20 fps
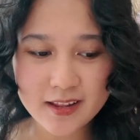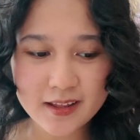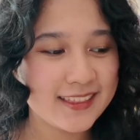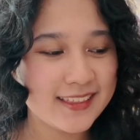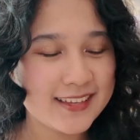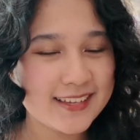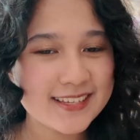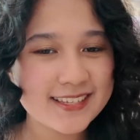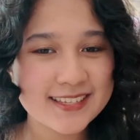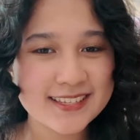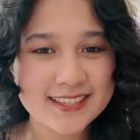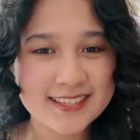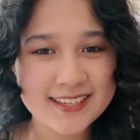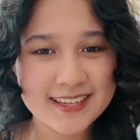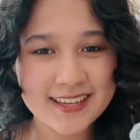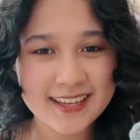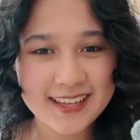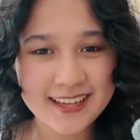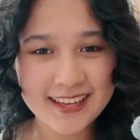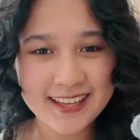This
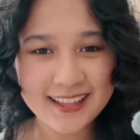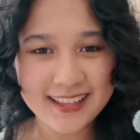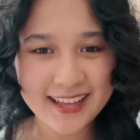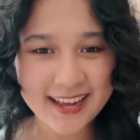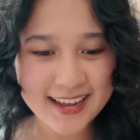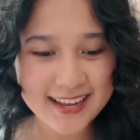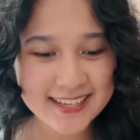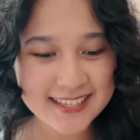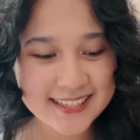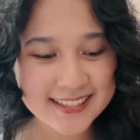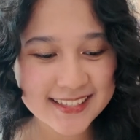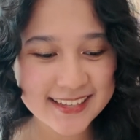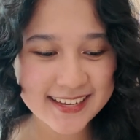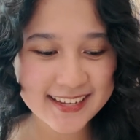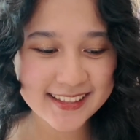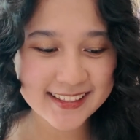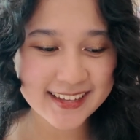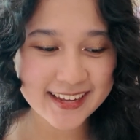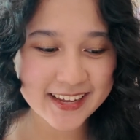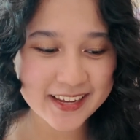last
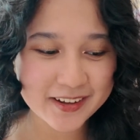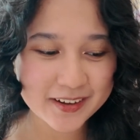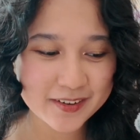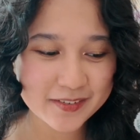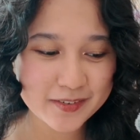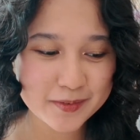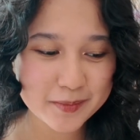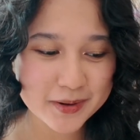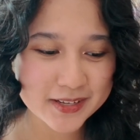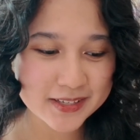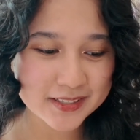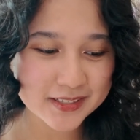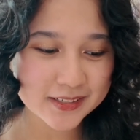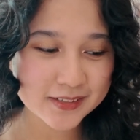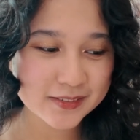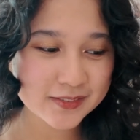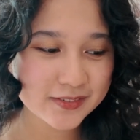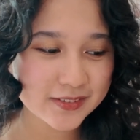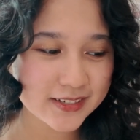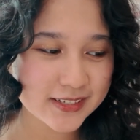thing that I got for
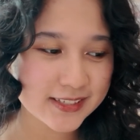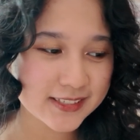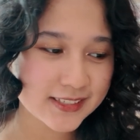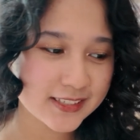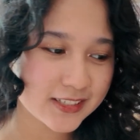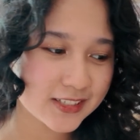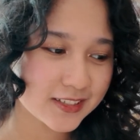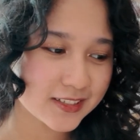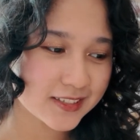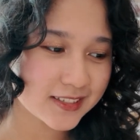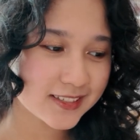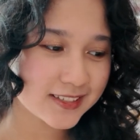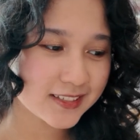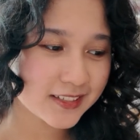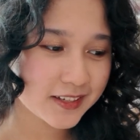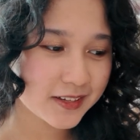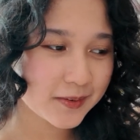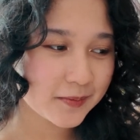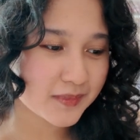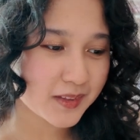myself is just
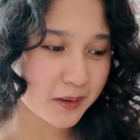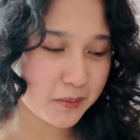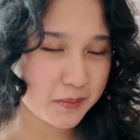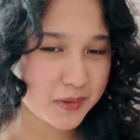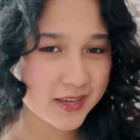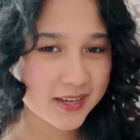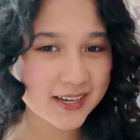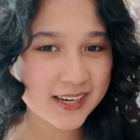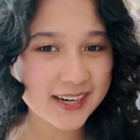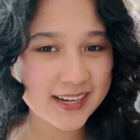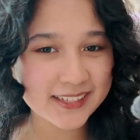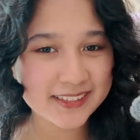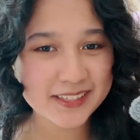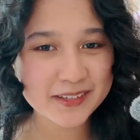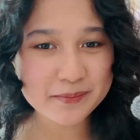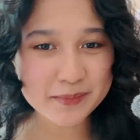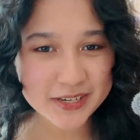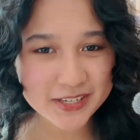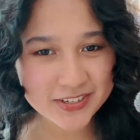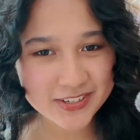me
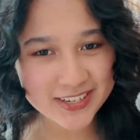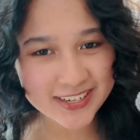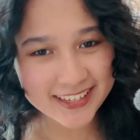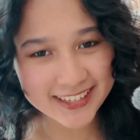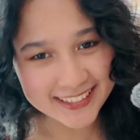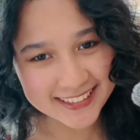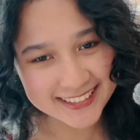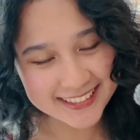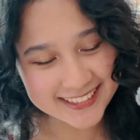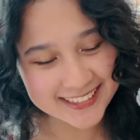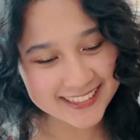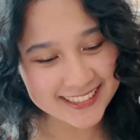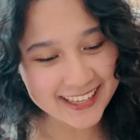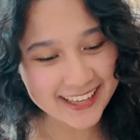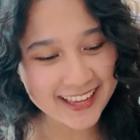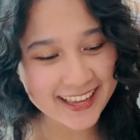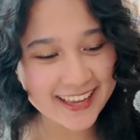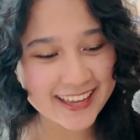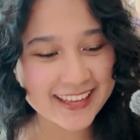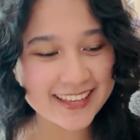collecting my trinkets,
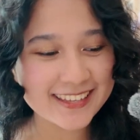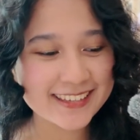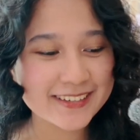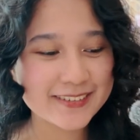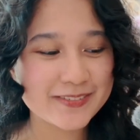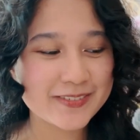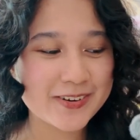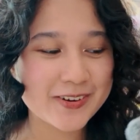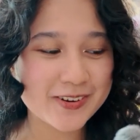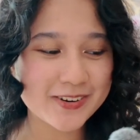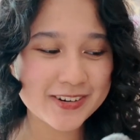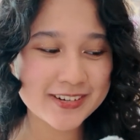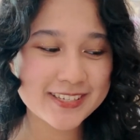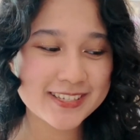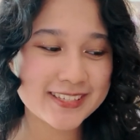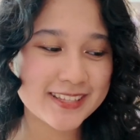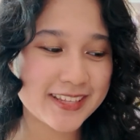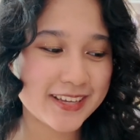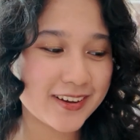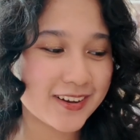and of course
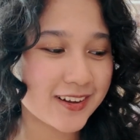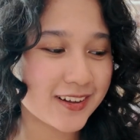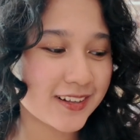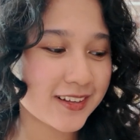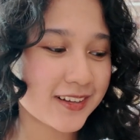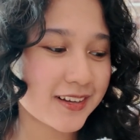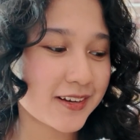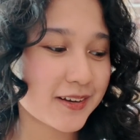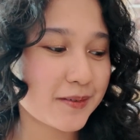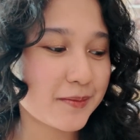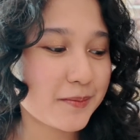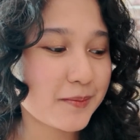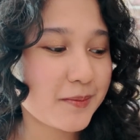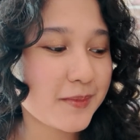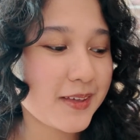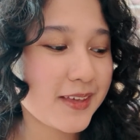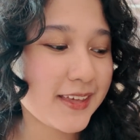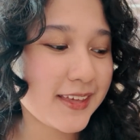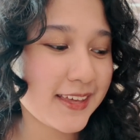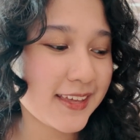they all come
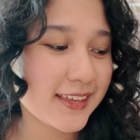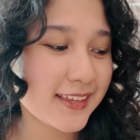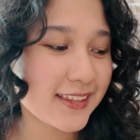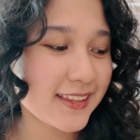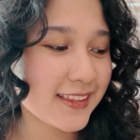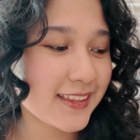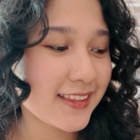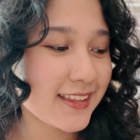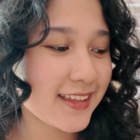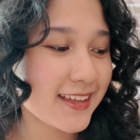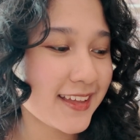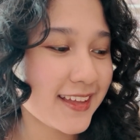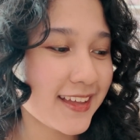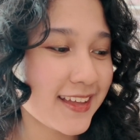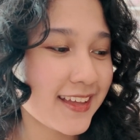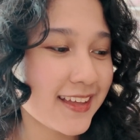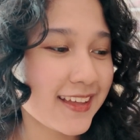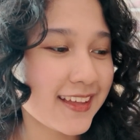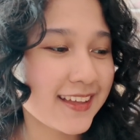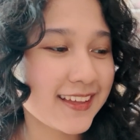in
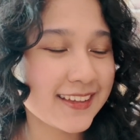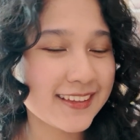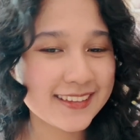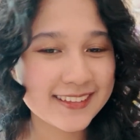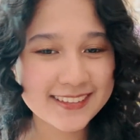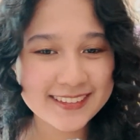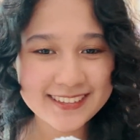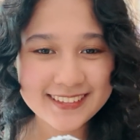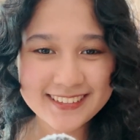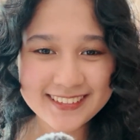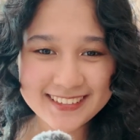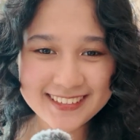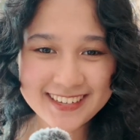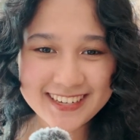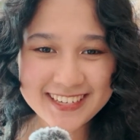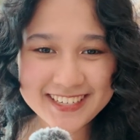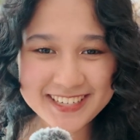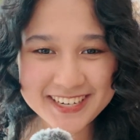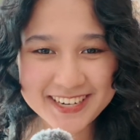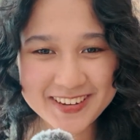
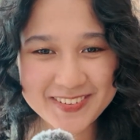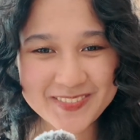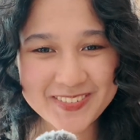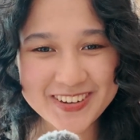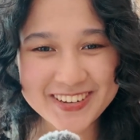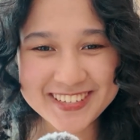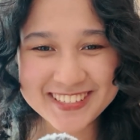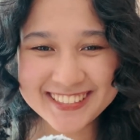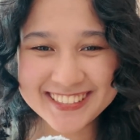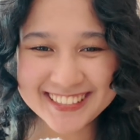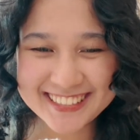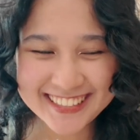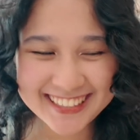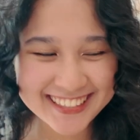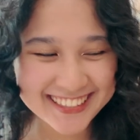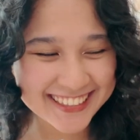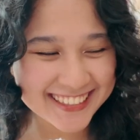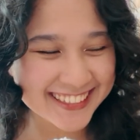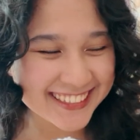gacha balls.